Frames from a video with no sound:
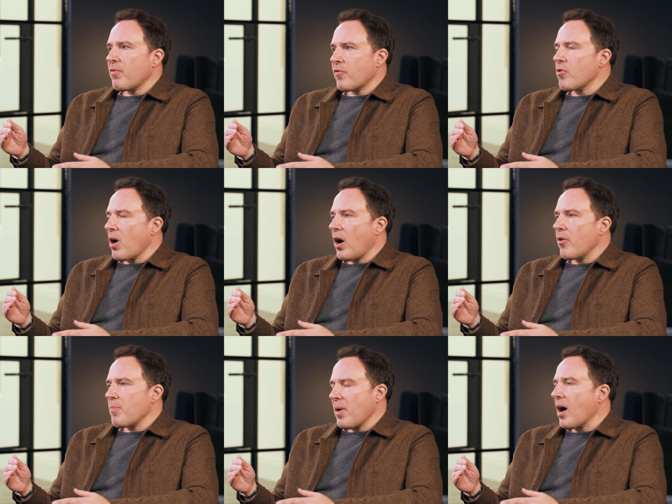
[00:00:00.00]

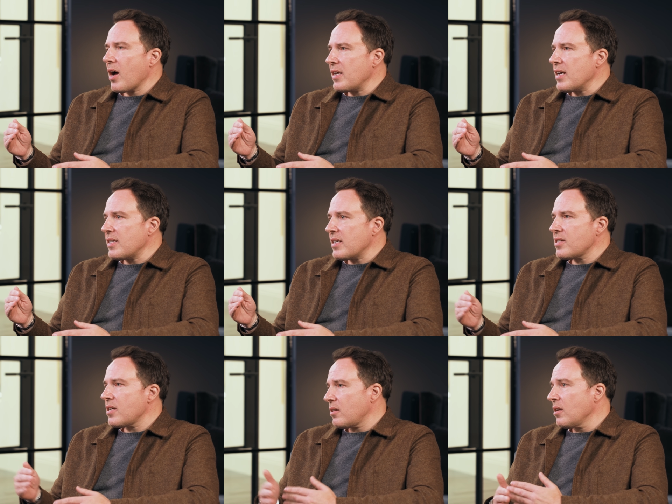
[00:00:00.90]
Ferrari pioneered
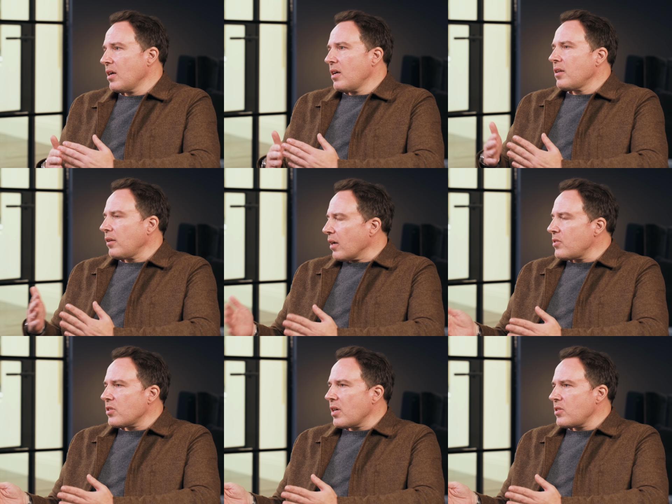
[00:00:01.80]
it in
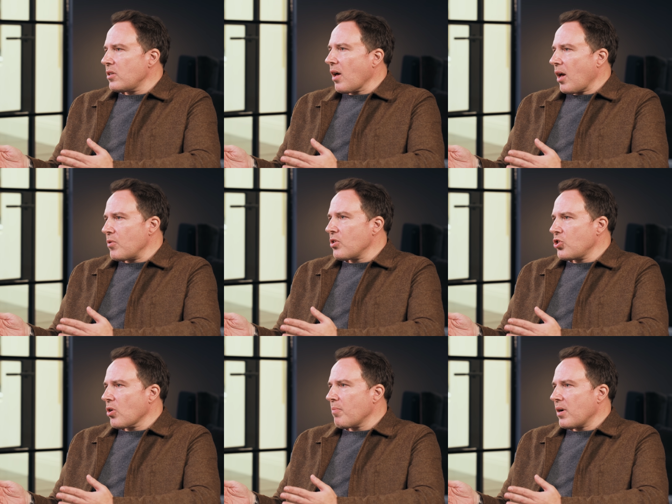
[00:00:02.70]
1989 with a
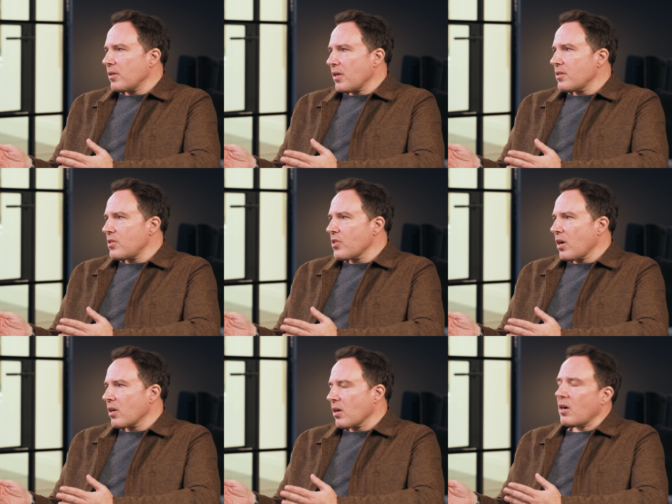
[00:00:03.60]
John Barnard
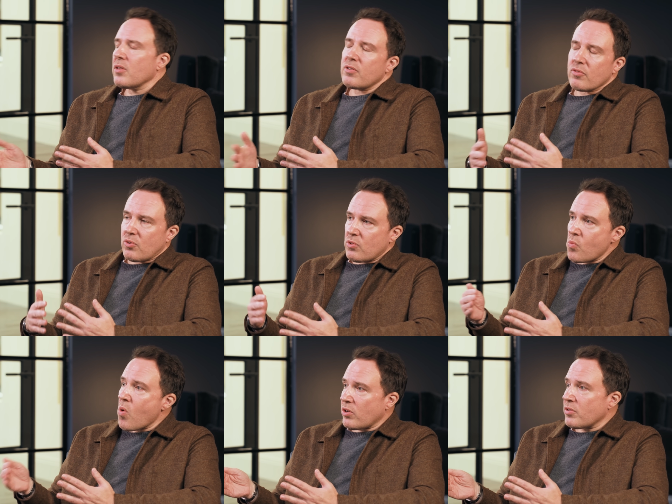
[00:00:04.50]
design car that of course
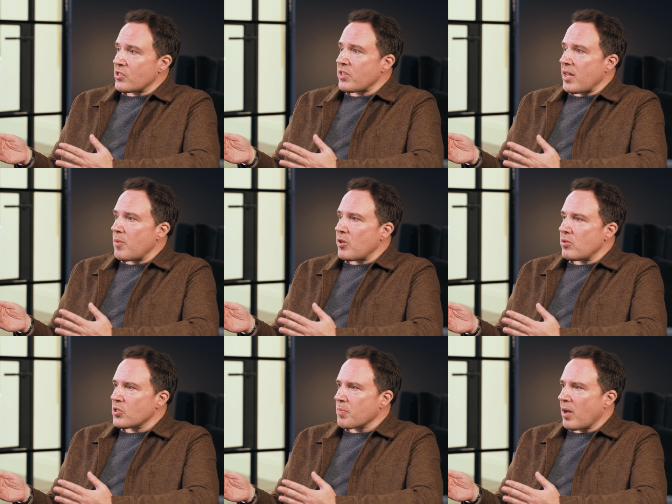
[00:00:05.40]
won on its debut
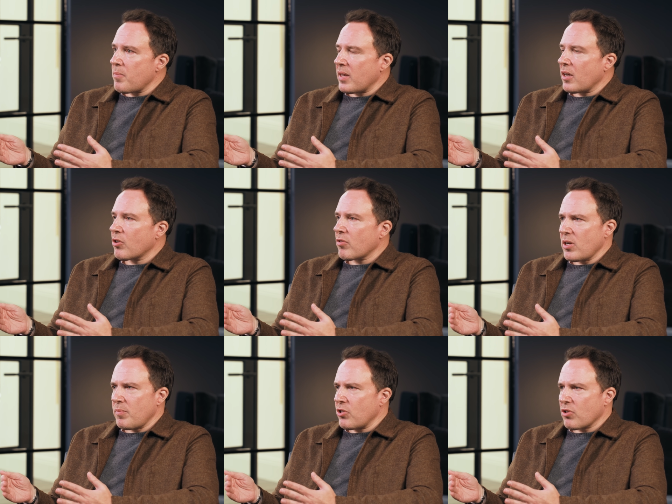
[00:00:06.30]
despite being
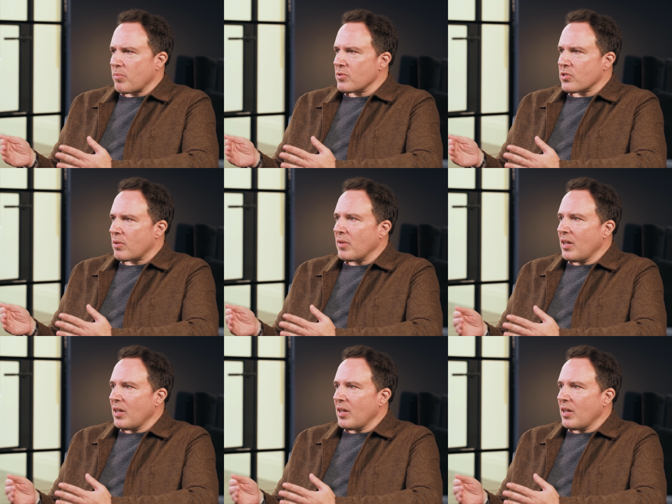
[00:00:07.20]
incredibly troublesome.